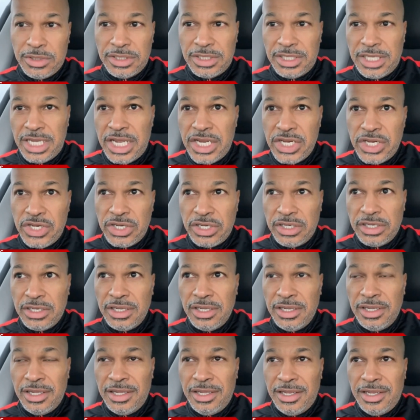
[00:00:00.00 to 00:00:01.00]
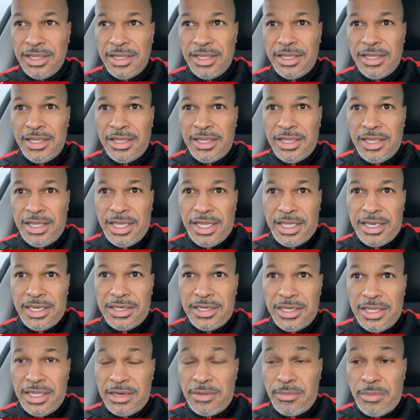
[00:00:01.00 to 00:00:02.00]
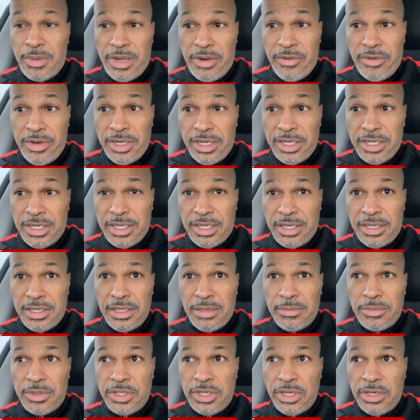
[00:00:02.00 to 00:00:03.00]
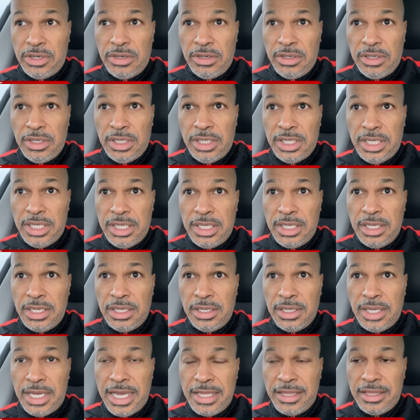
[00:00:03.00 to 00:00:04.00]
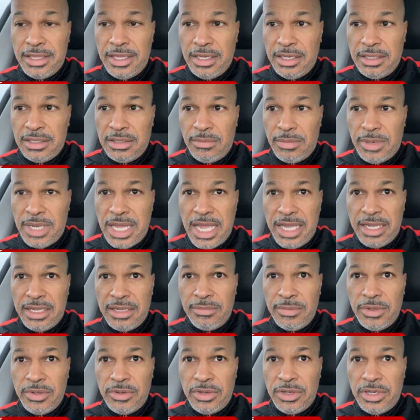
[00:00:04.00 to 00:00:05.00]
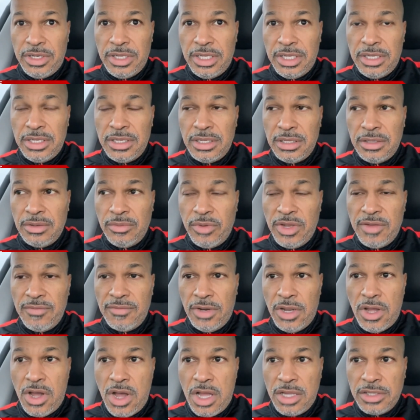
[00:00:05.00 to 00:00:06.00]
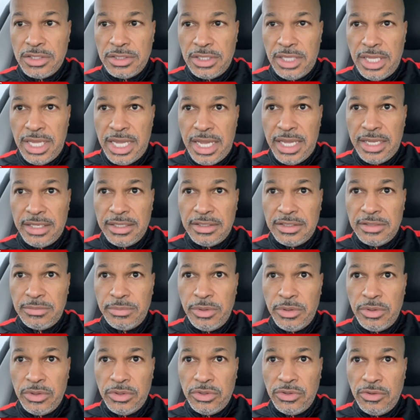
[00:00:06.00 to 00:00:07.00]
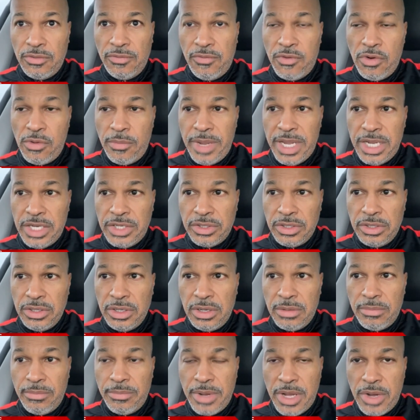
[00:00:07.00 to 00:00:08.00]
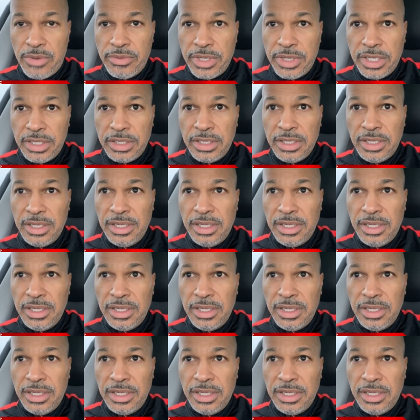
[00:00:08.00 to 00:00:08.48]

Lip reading: nation. And in America, and particularly I think in the Black community, we've lost that spiritual formation component.